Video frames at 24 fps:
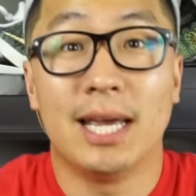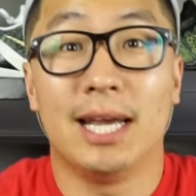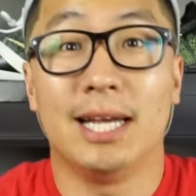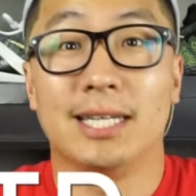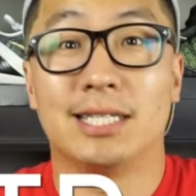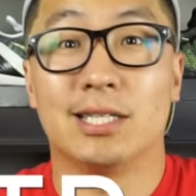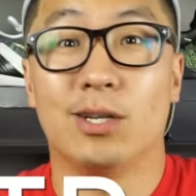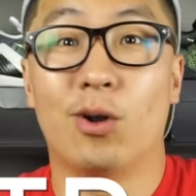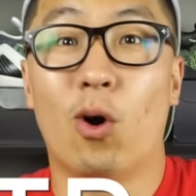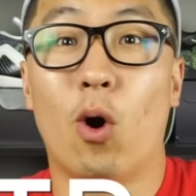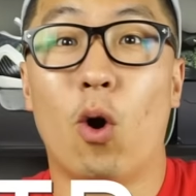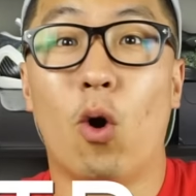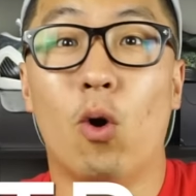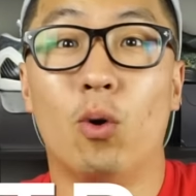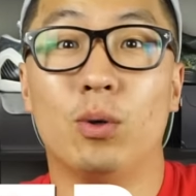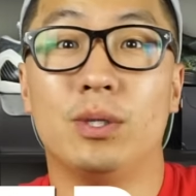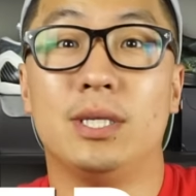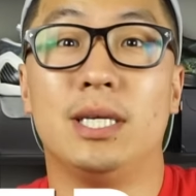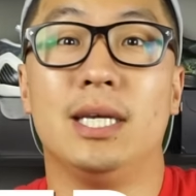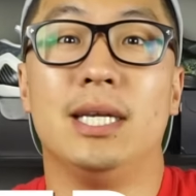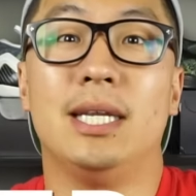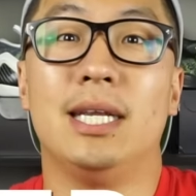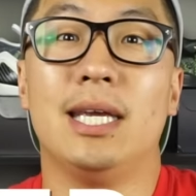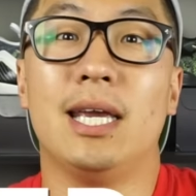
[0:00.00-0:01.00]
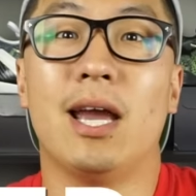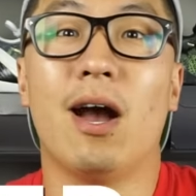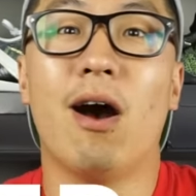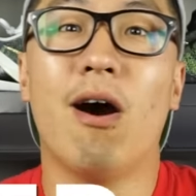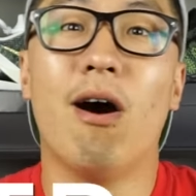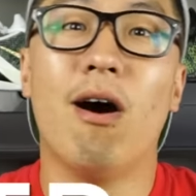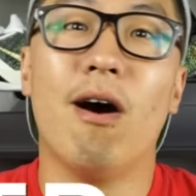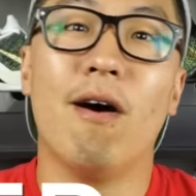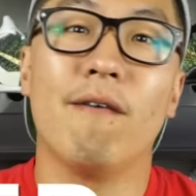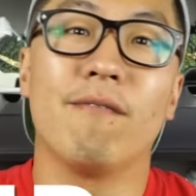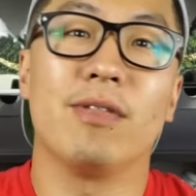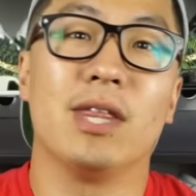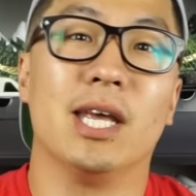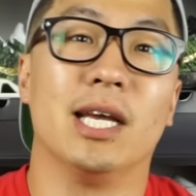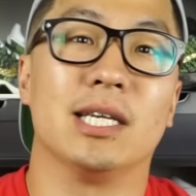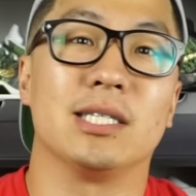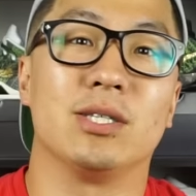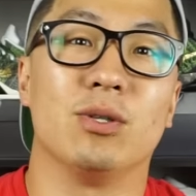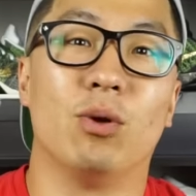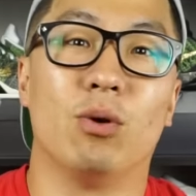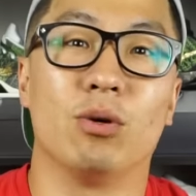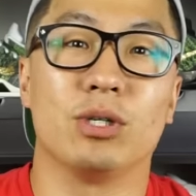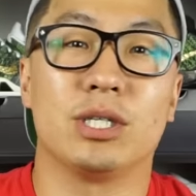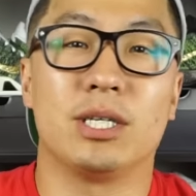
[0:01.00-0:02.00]
It's an OOTD of this
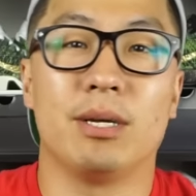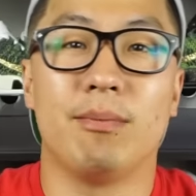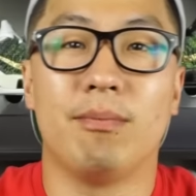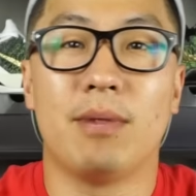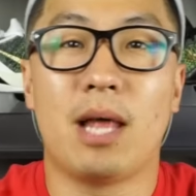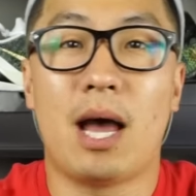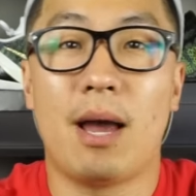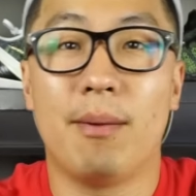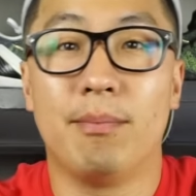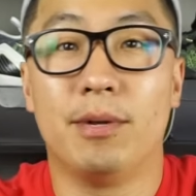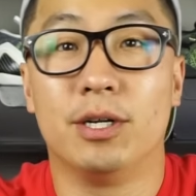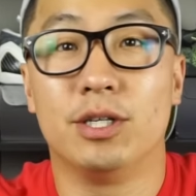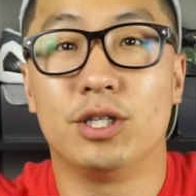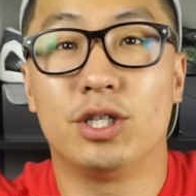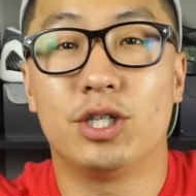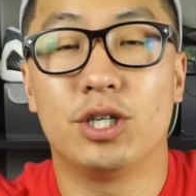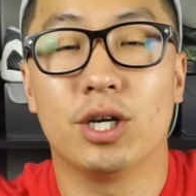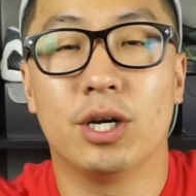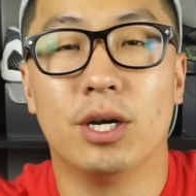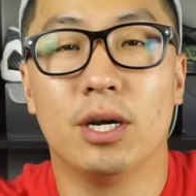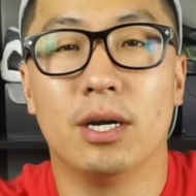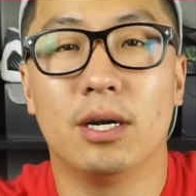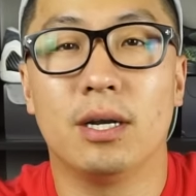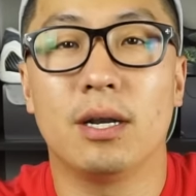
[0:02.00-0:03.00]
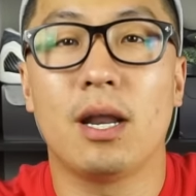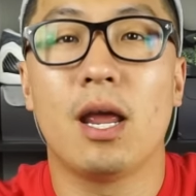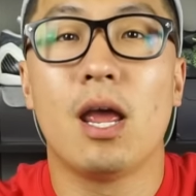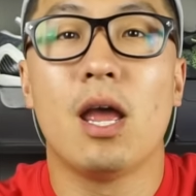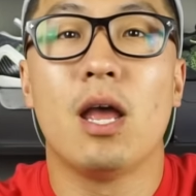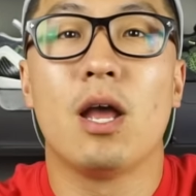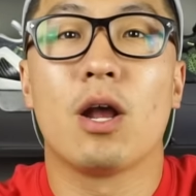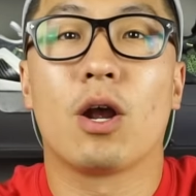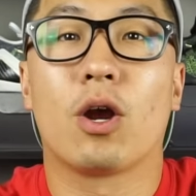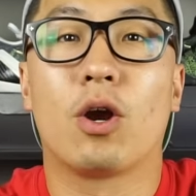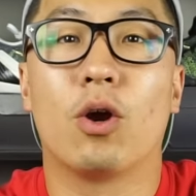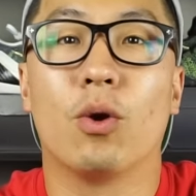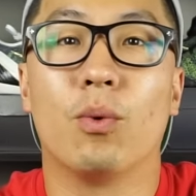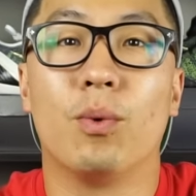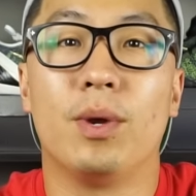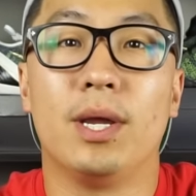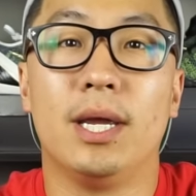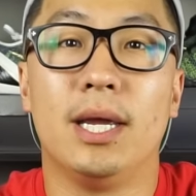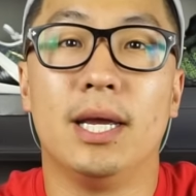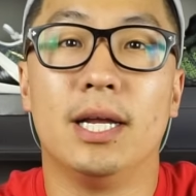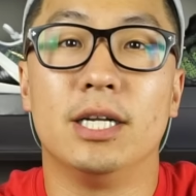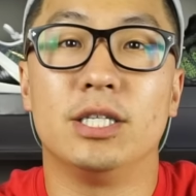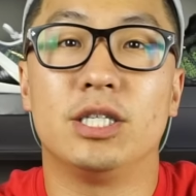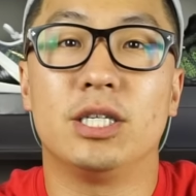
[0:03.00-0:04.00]
Nongshim Ramyeon shirt.
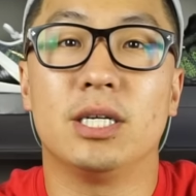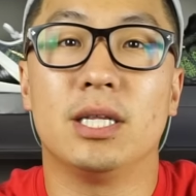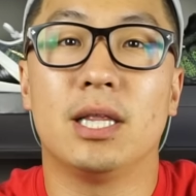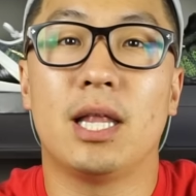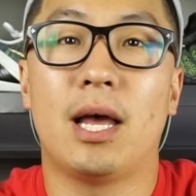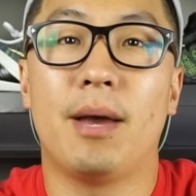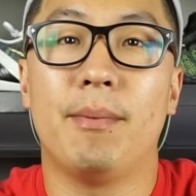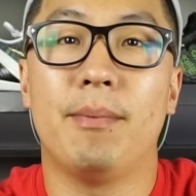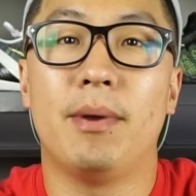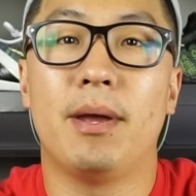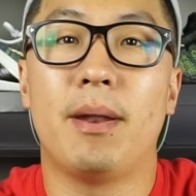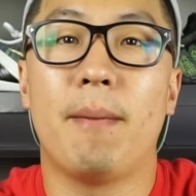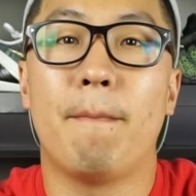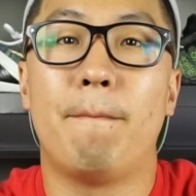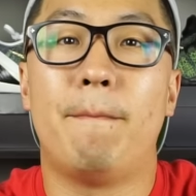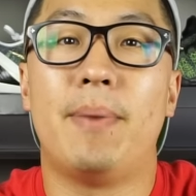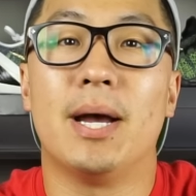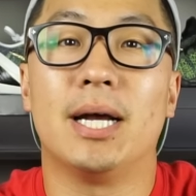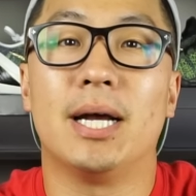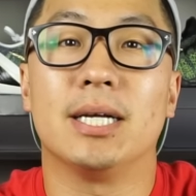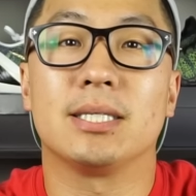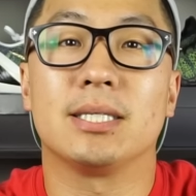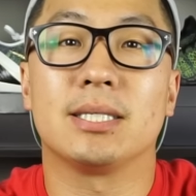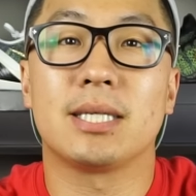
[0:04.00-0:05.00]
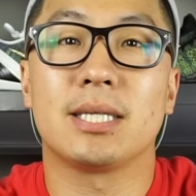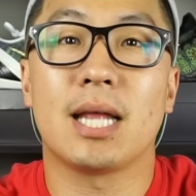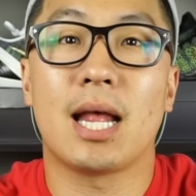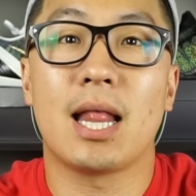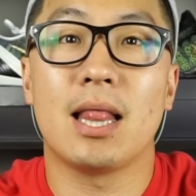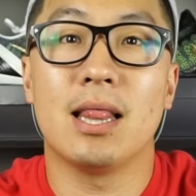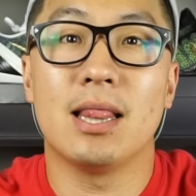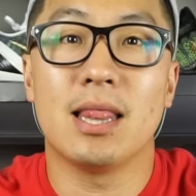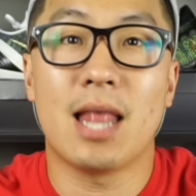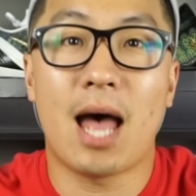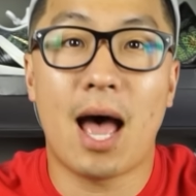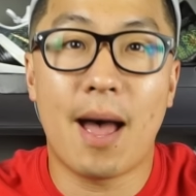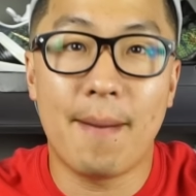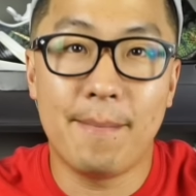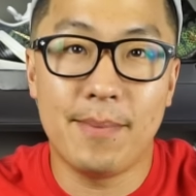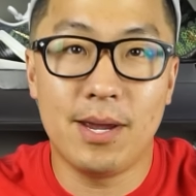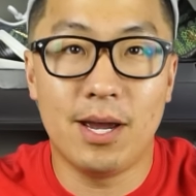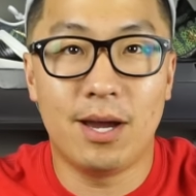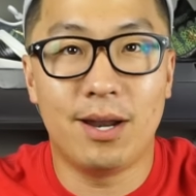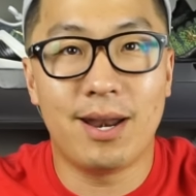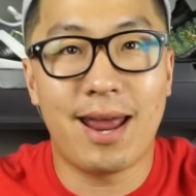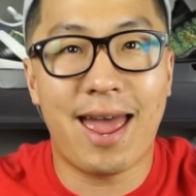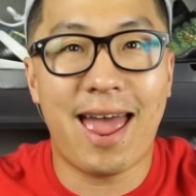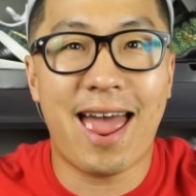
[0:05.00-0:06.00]
Korean Shin Ramyeon, best
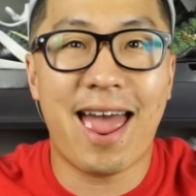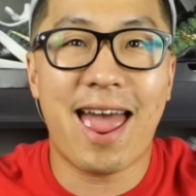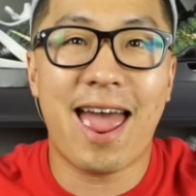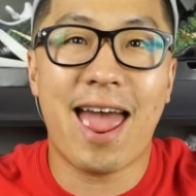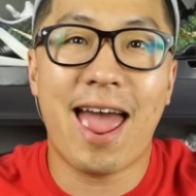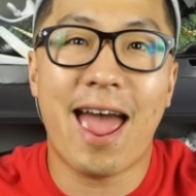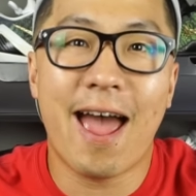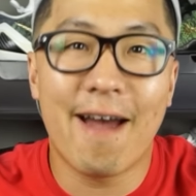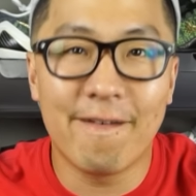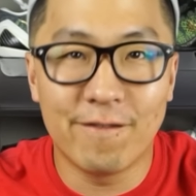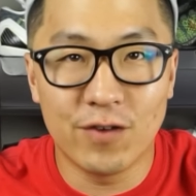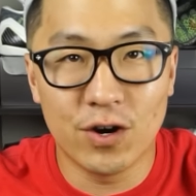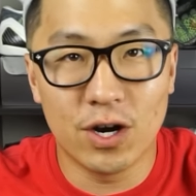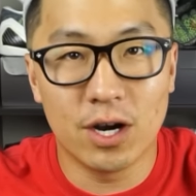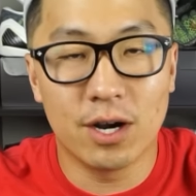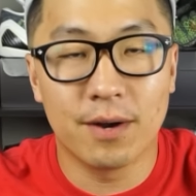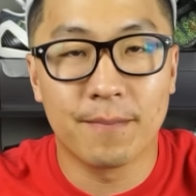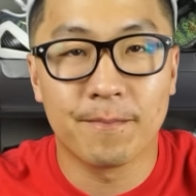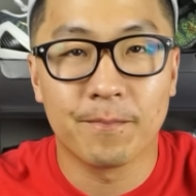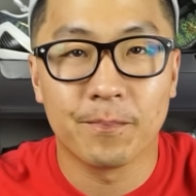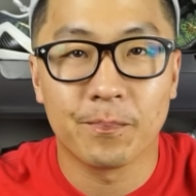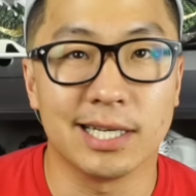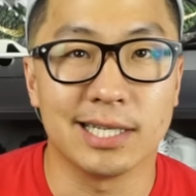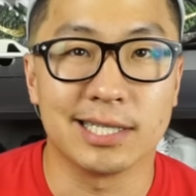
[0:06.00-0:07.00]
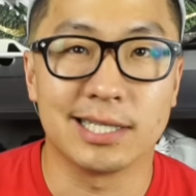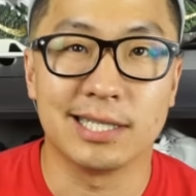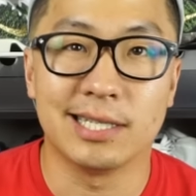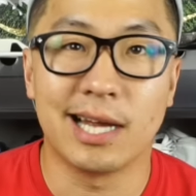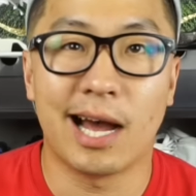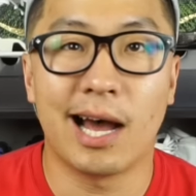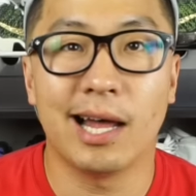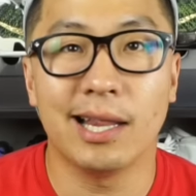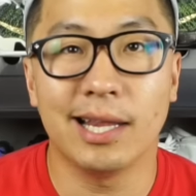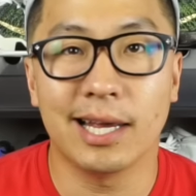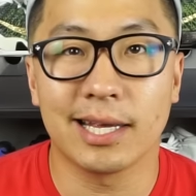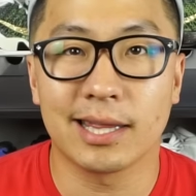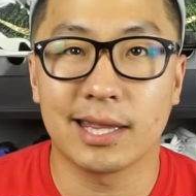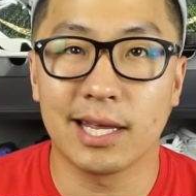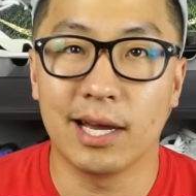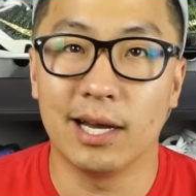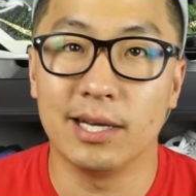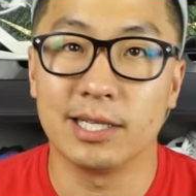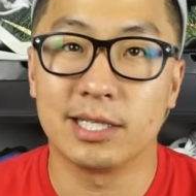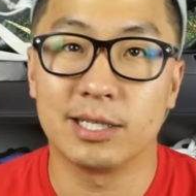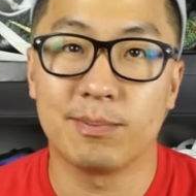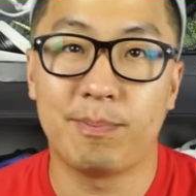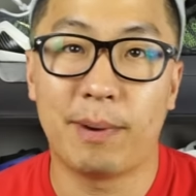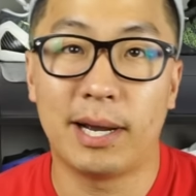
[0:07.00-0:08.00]
ramyeon ever. It's not like the
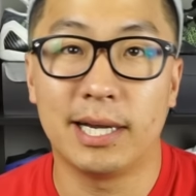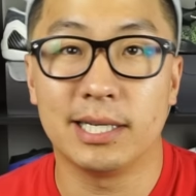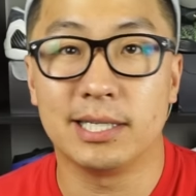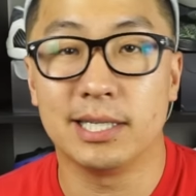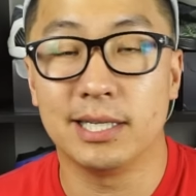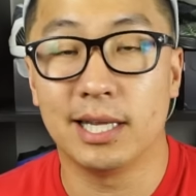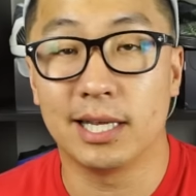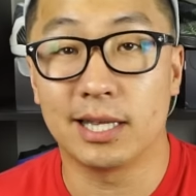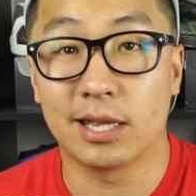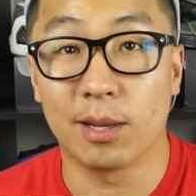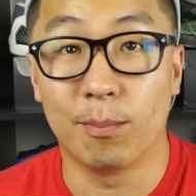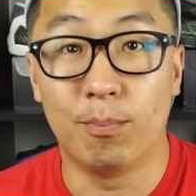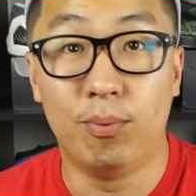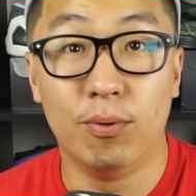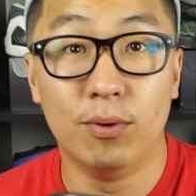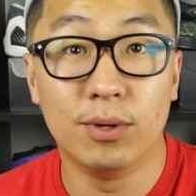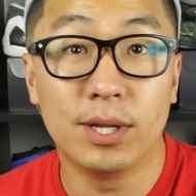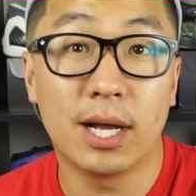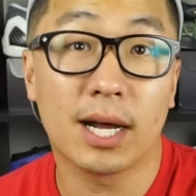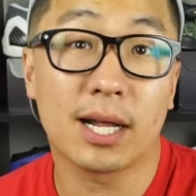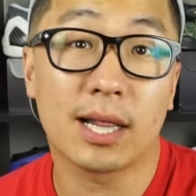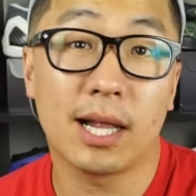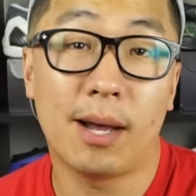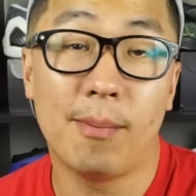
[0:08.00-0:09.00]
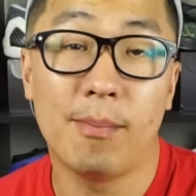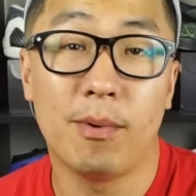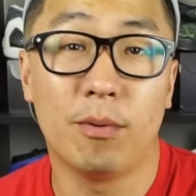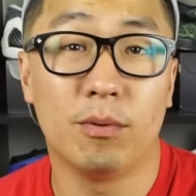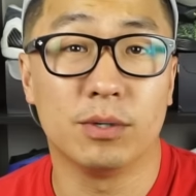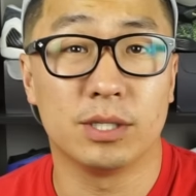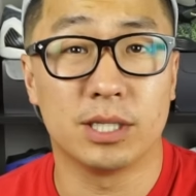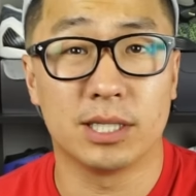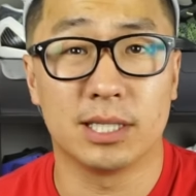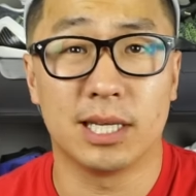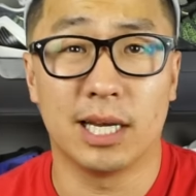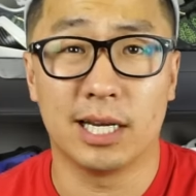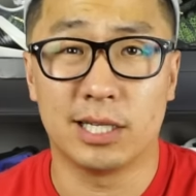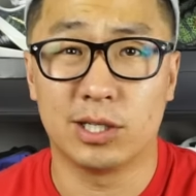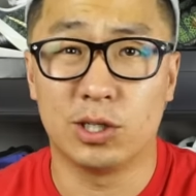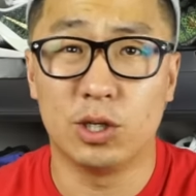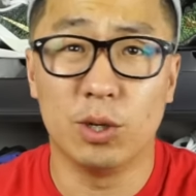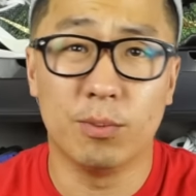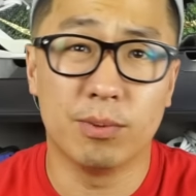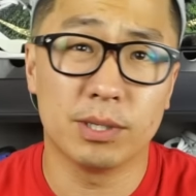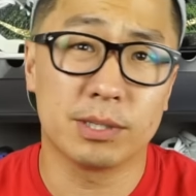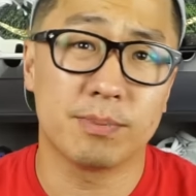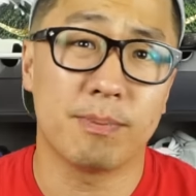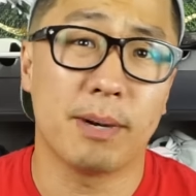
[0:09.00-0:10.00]
spicy, like the Buldak Ramyeon, which is like
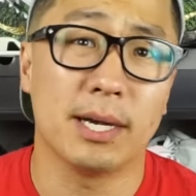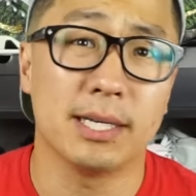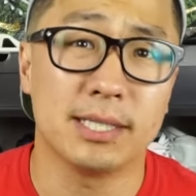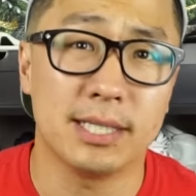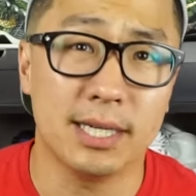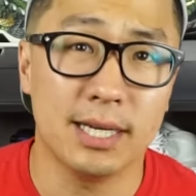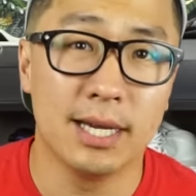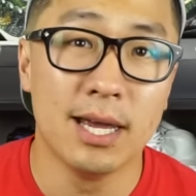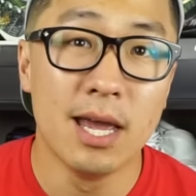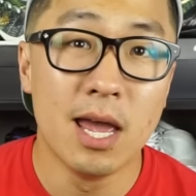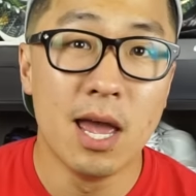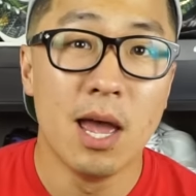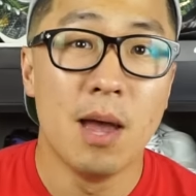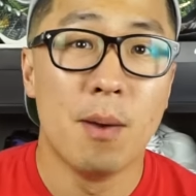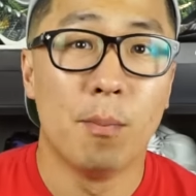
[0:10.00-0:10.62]
super spicy.